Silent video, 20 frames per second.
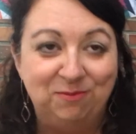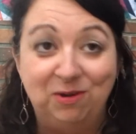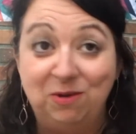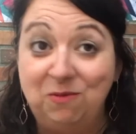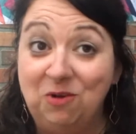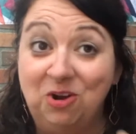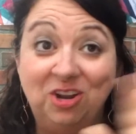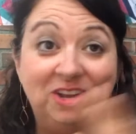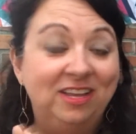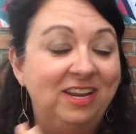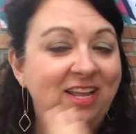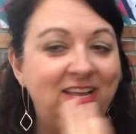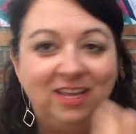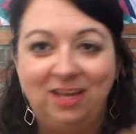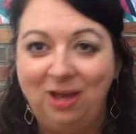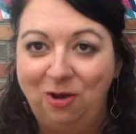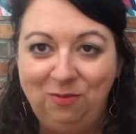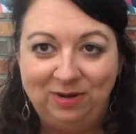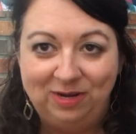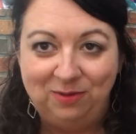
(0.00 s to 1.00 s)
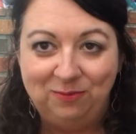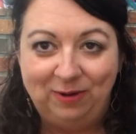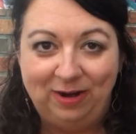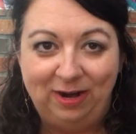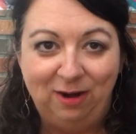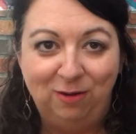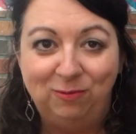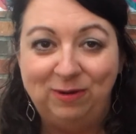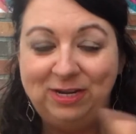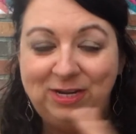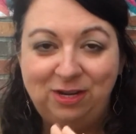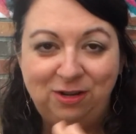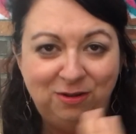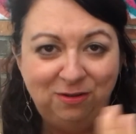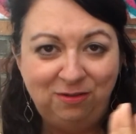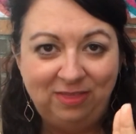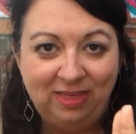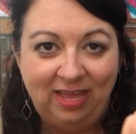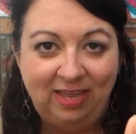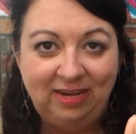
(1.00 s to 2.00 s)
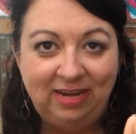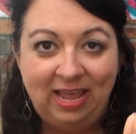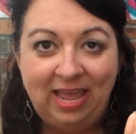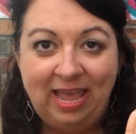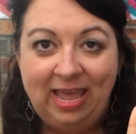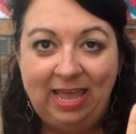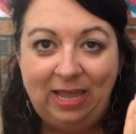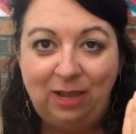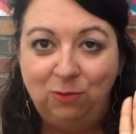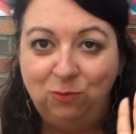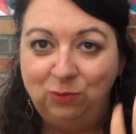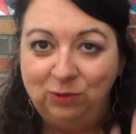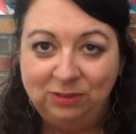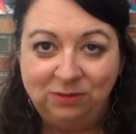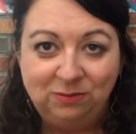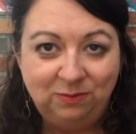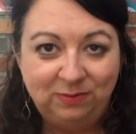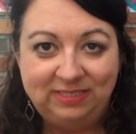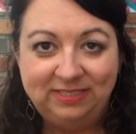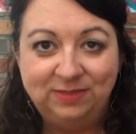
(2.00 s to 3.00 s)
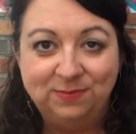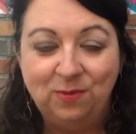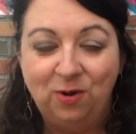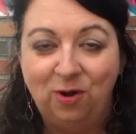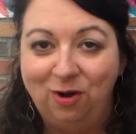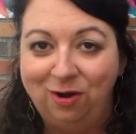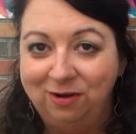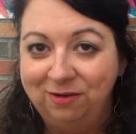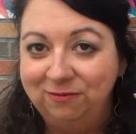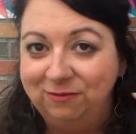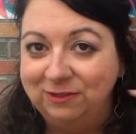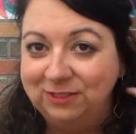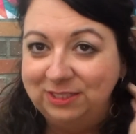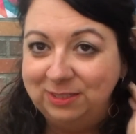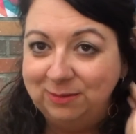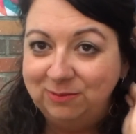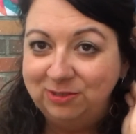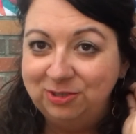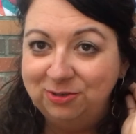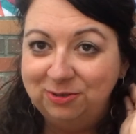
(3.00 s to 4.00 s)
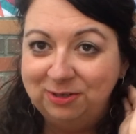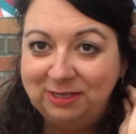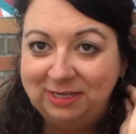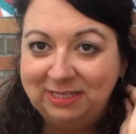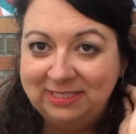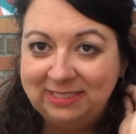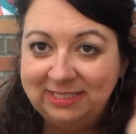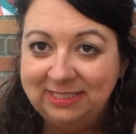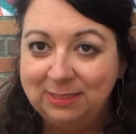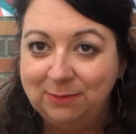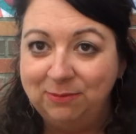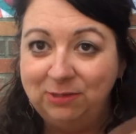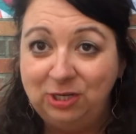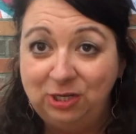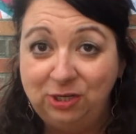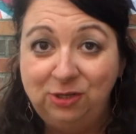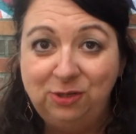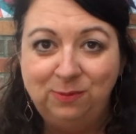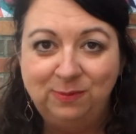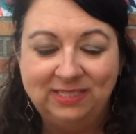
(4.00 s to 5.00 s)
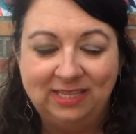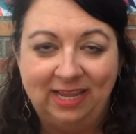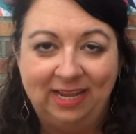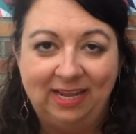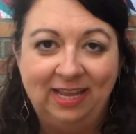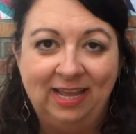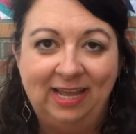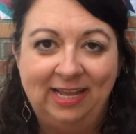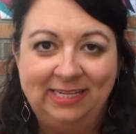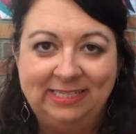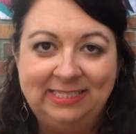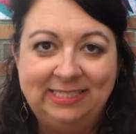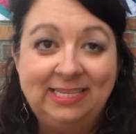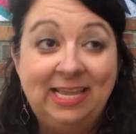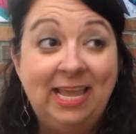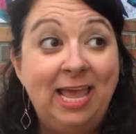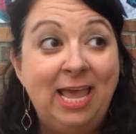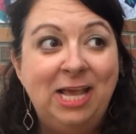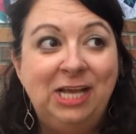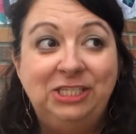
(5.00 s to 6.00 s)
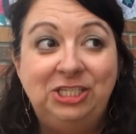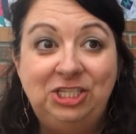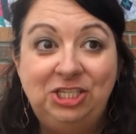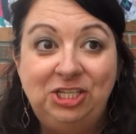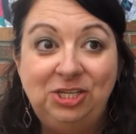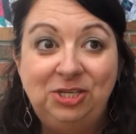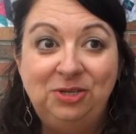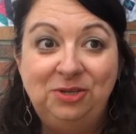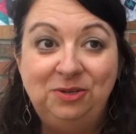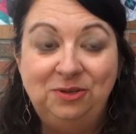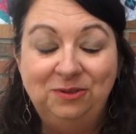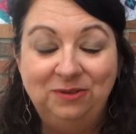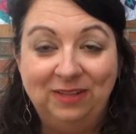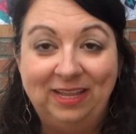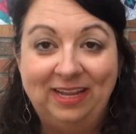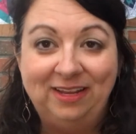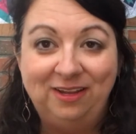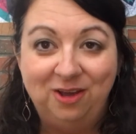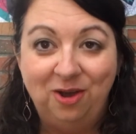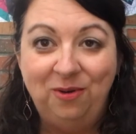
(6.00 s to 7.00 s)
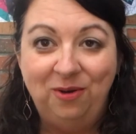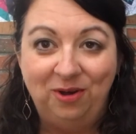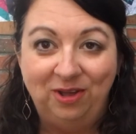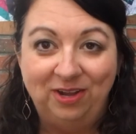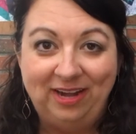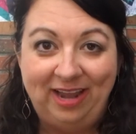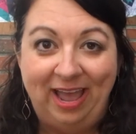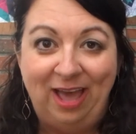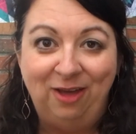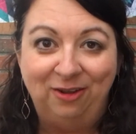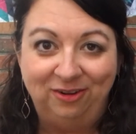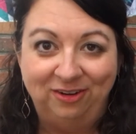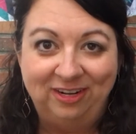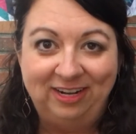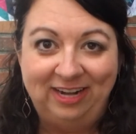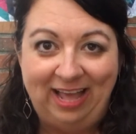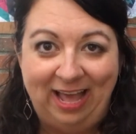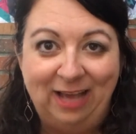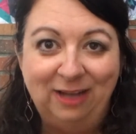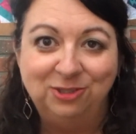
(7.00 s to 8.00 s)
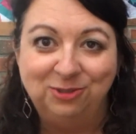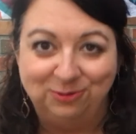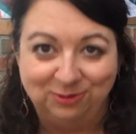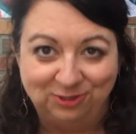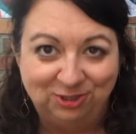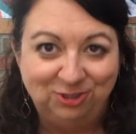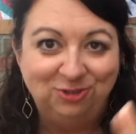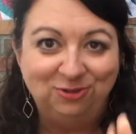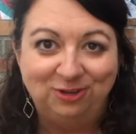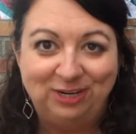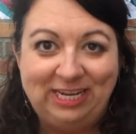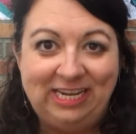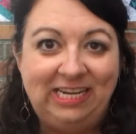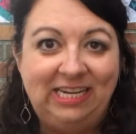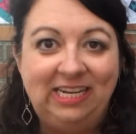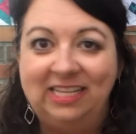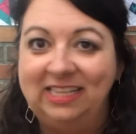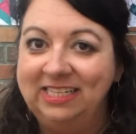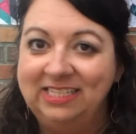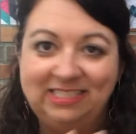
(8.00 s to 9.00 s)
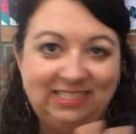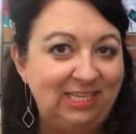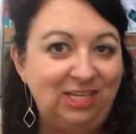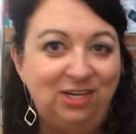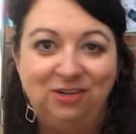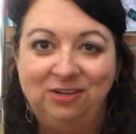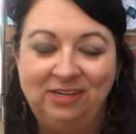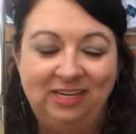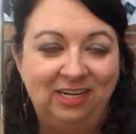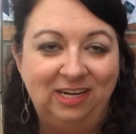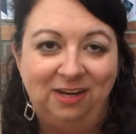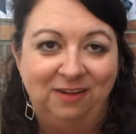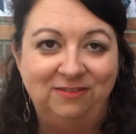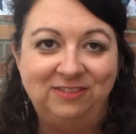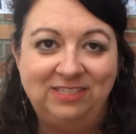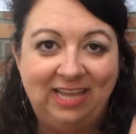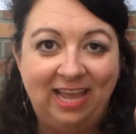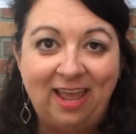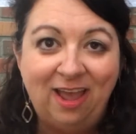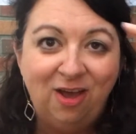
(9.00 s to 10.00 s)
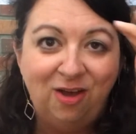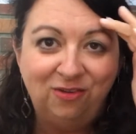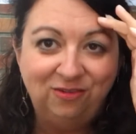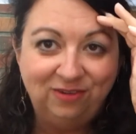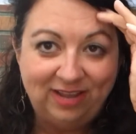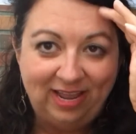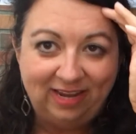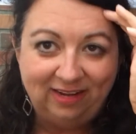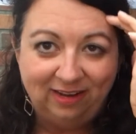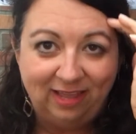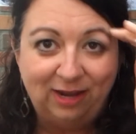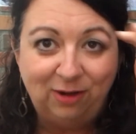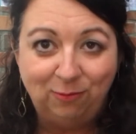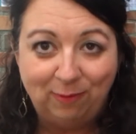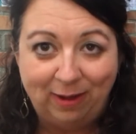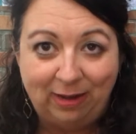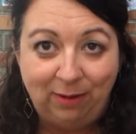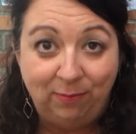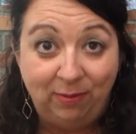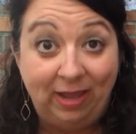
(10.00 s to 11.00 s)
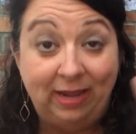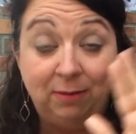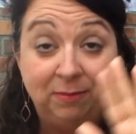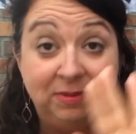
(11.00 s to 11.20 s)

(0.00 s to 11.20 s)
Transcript: We weren't going to go anywhere. We knew that it wouldn't be smart for some tourists, some noobs like us, to like go out on an actual street in the center of town and like ride a bike.